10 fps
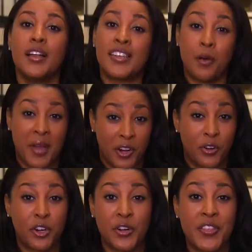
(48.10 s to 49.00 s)
Now,
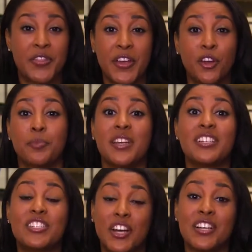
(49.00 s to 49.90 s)
microcurrent
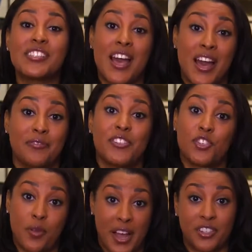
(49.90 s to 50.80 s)
therapy does have
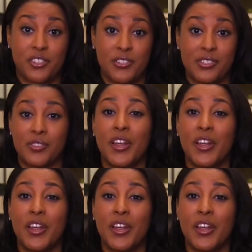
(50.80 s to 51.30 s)
detractors,